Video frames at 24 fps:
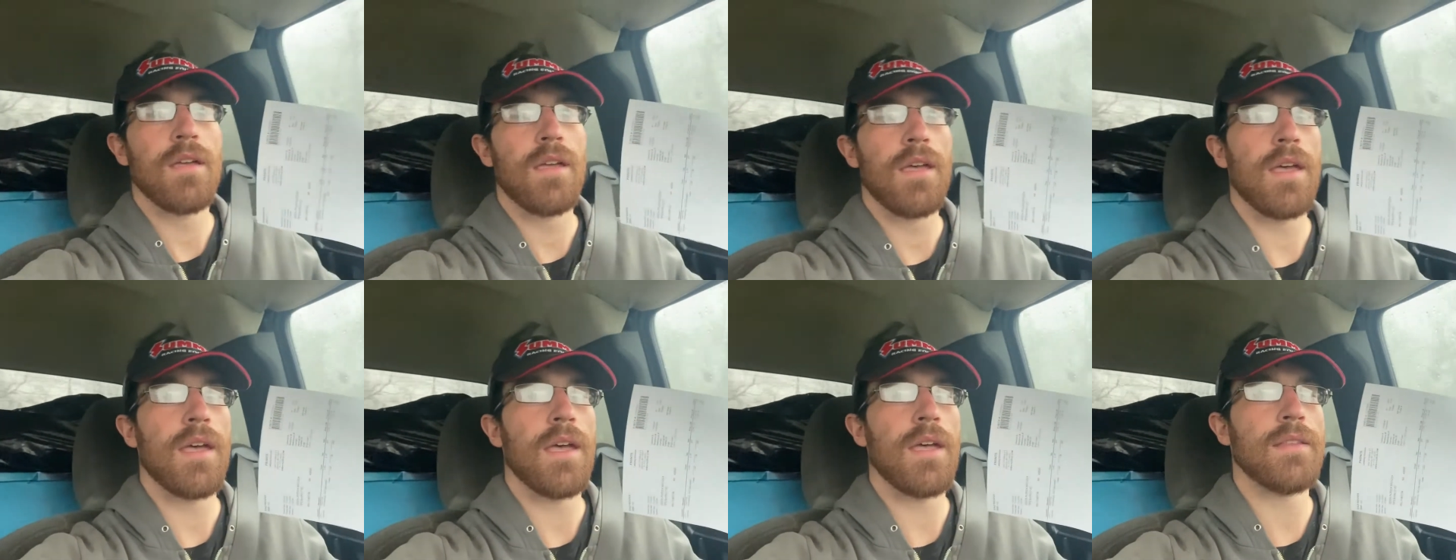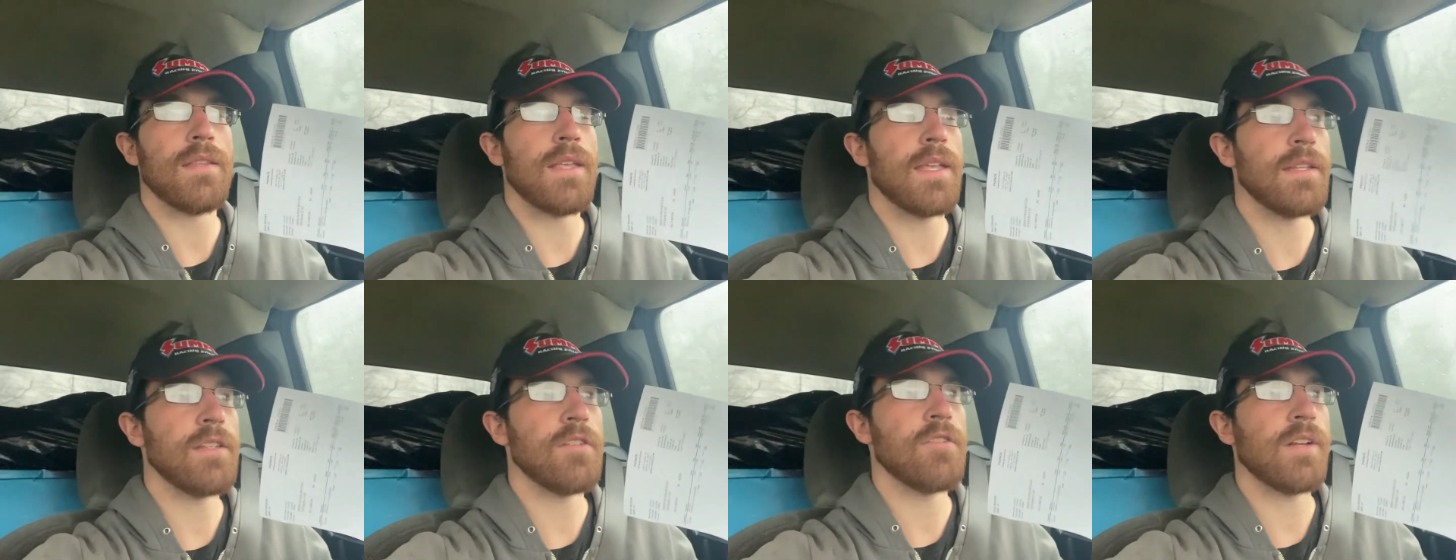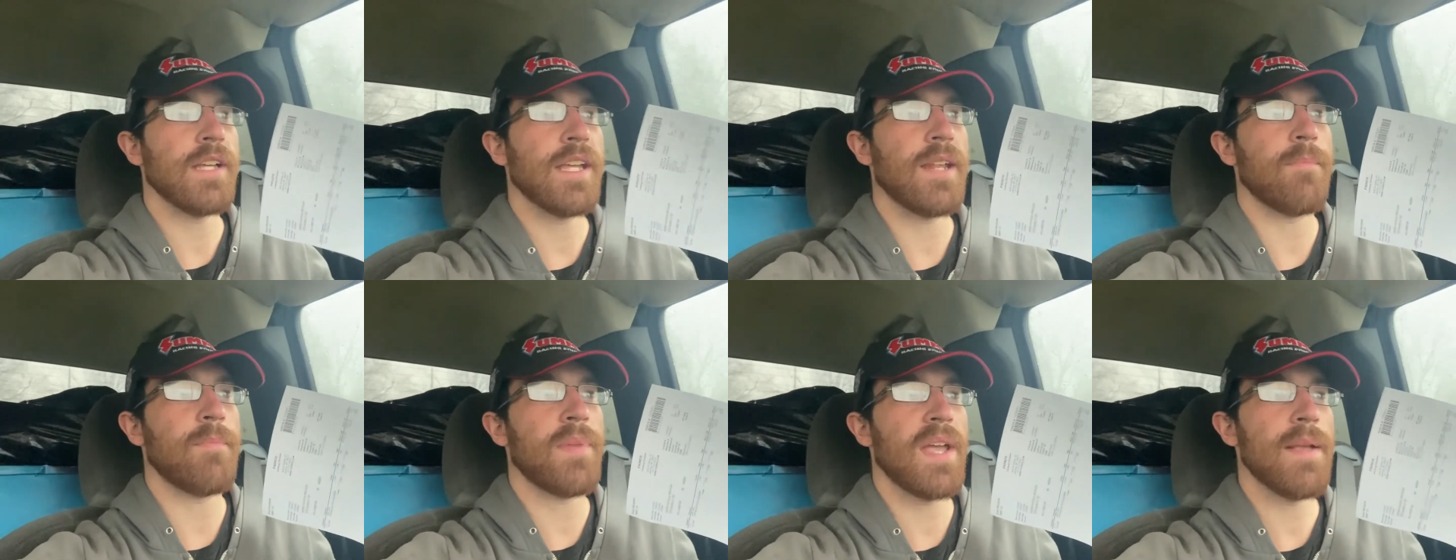And then you'll
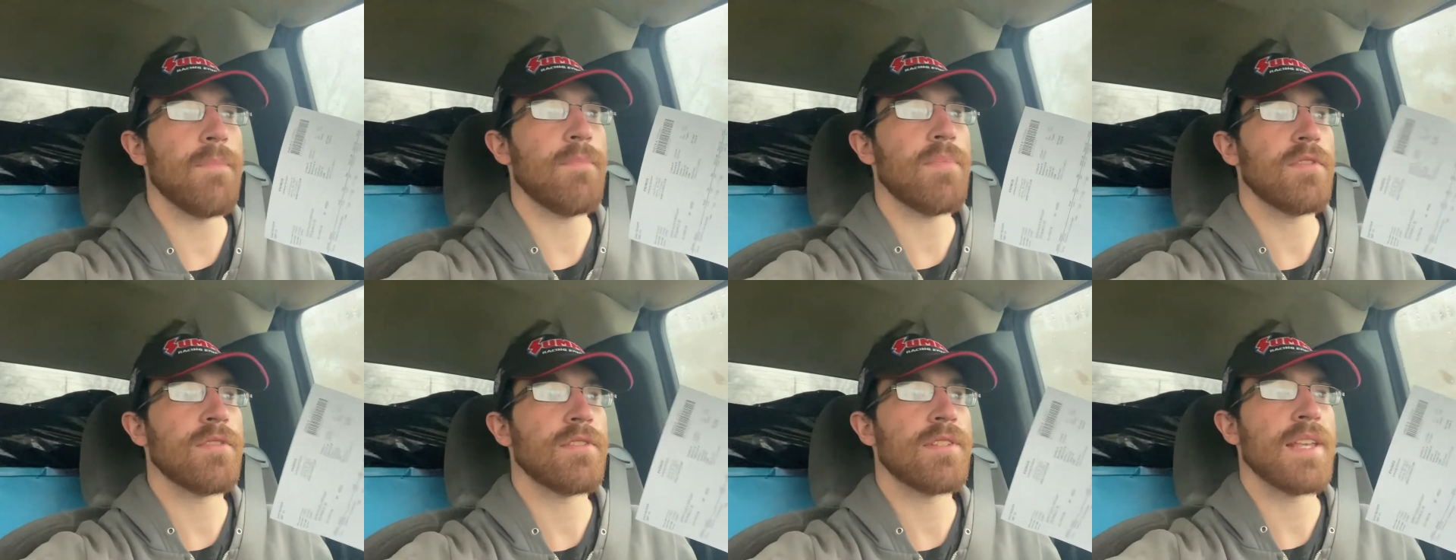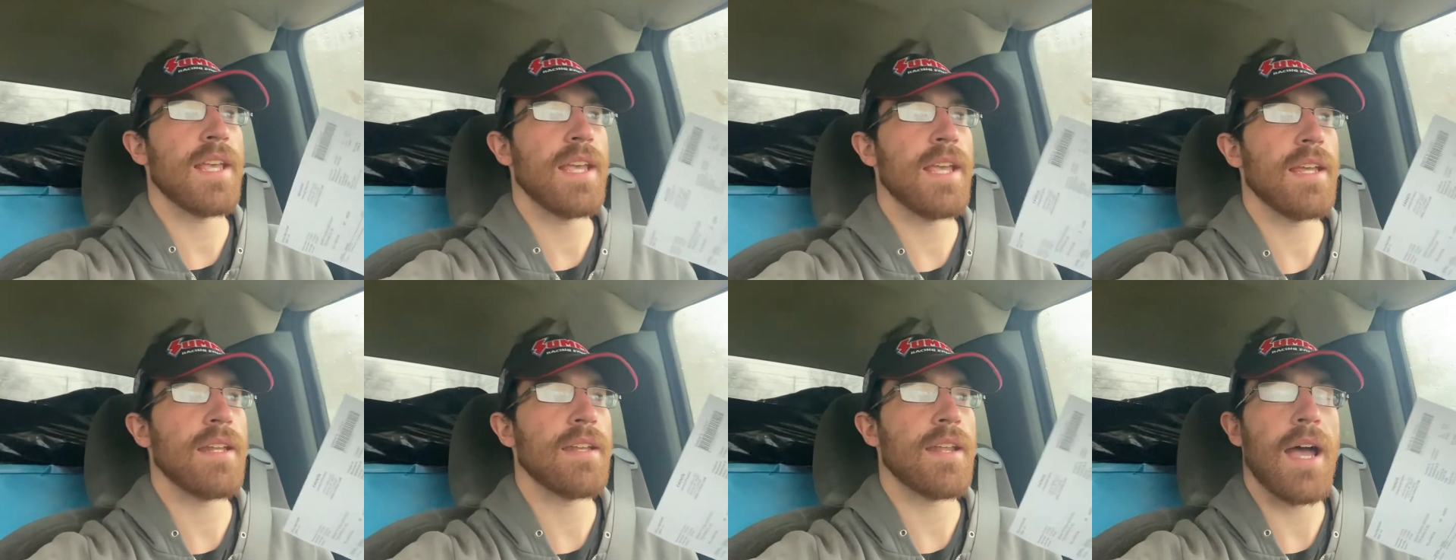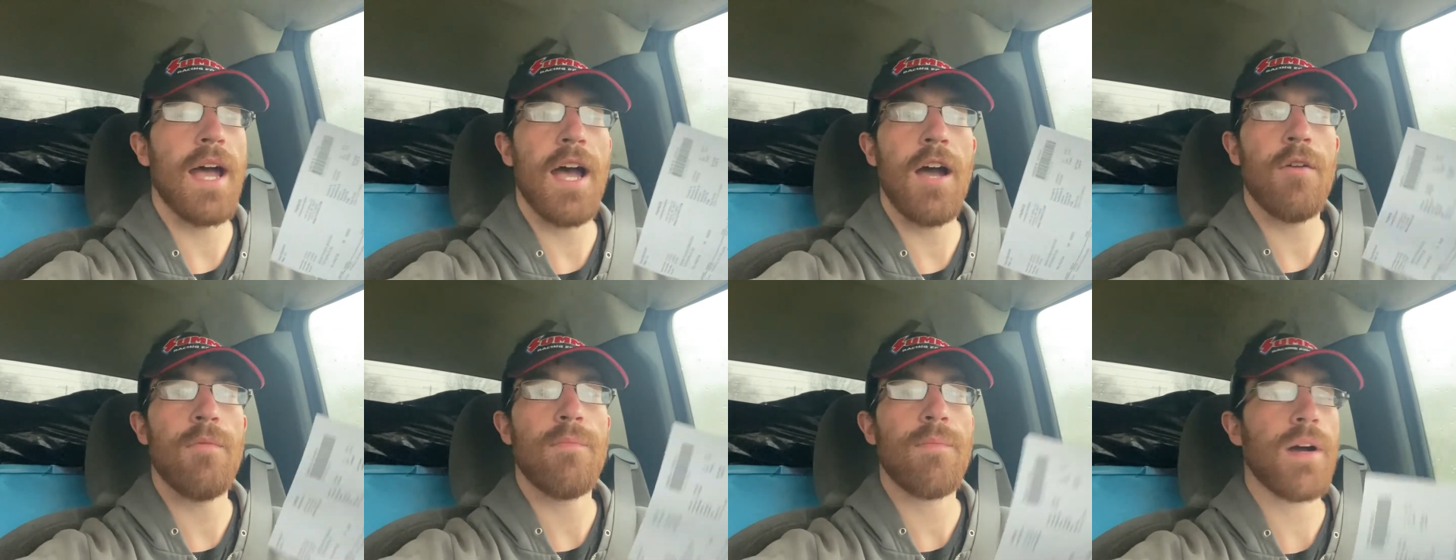get a paper saying
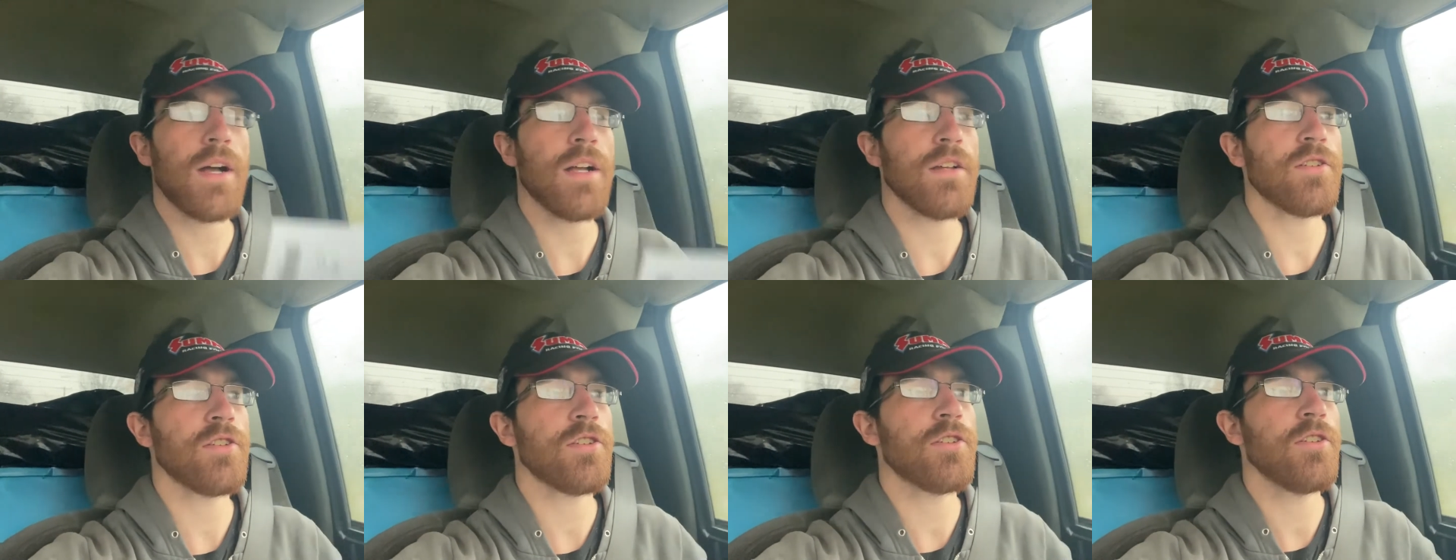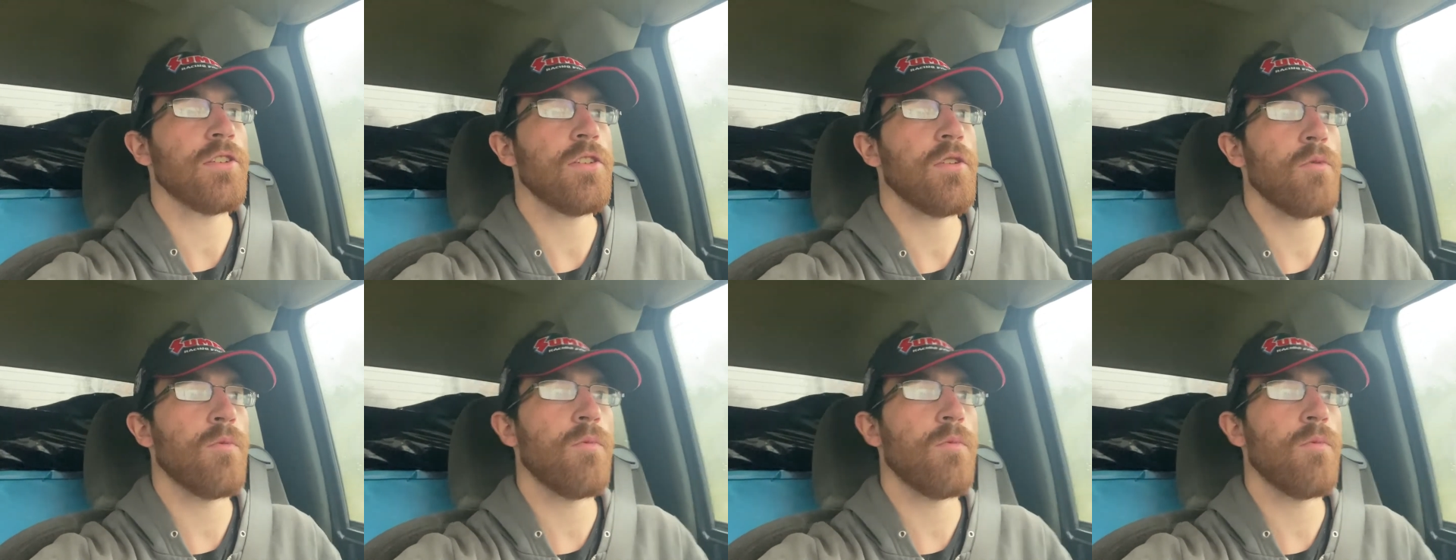how much you